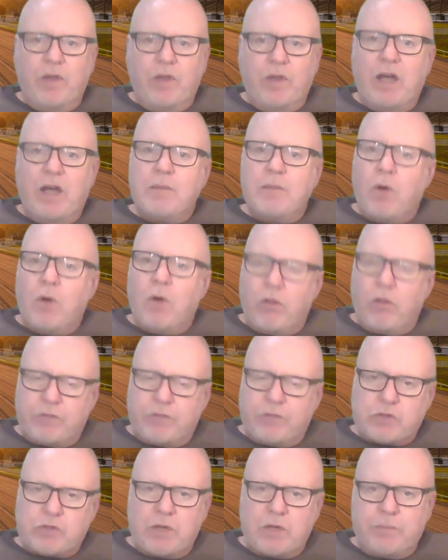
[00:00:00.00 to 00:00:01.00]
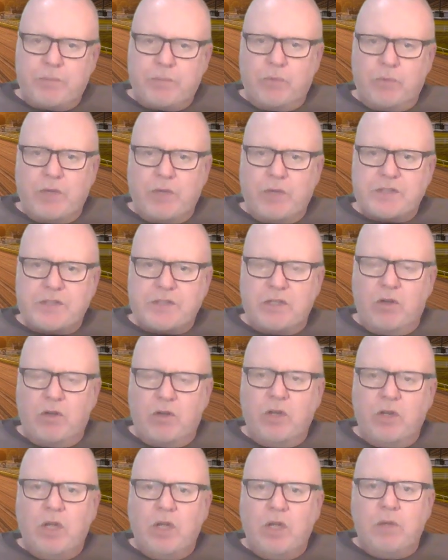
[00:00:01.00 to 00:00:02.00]
Now, I'm all for trying to put racing
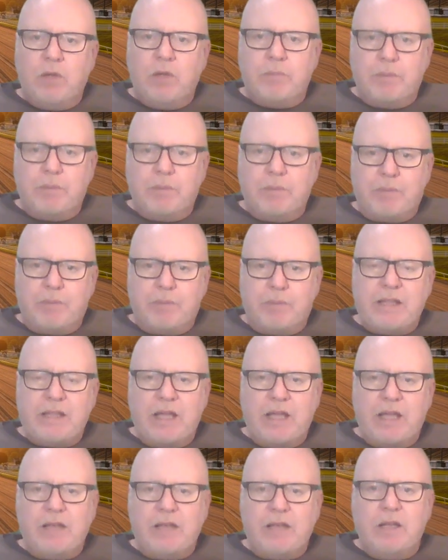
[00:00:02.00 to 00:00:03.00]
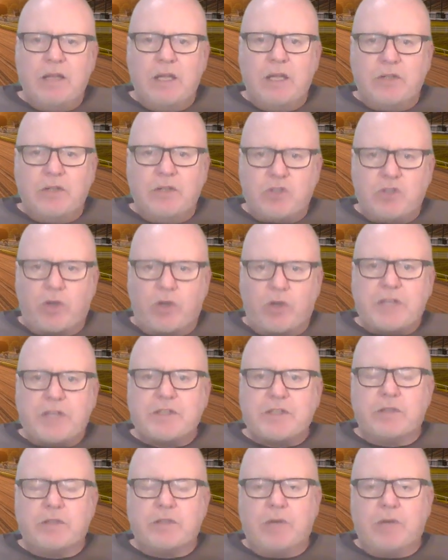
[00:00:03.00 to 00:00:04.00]
on, but by then, jockeys
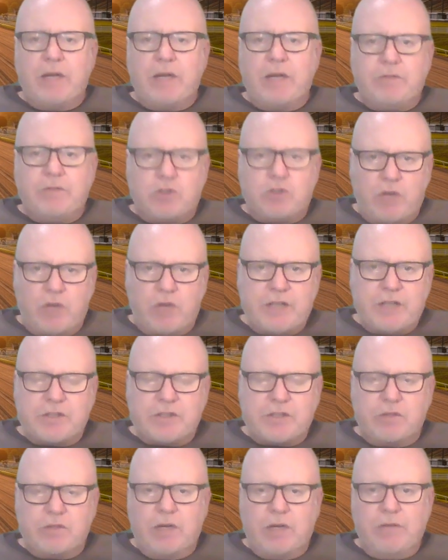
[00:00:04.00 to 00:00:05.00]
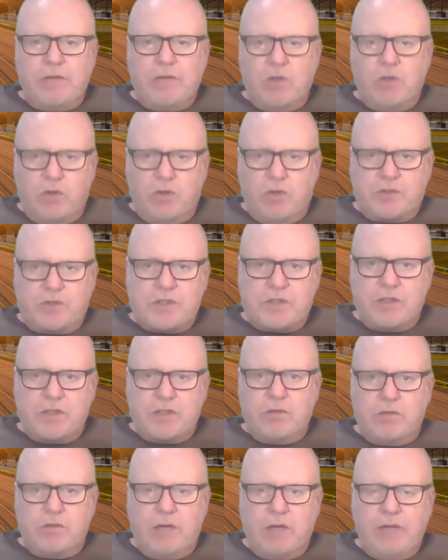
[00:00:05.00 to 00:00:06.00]
had arrived, trainers had arrived, the horses
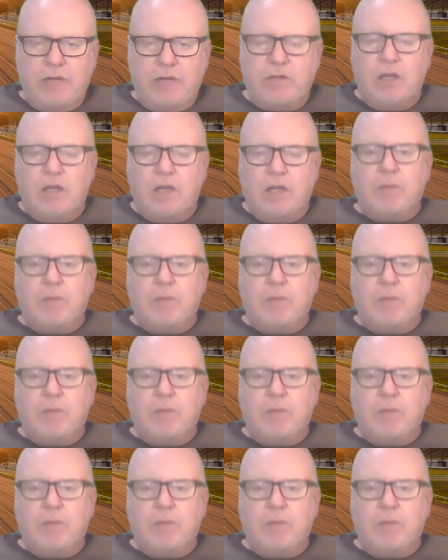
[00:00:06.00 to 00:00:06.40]
had arrived.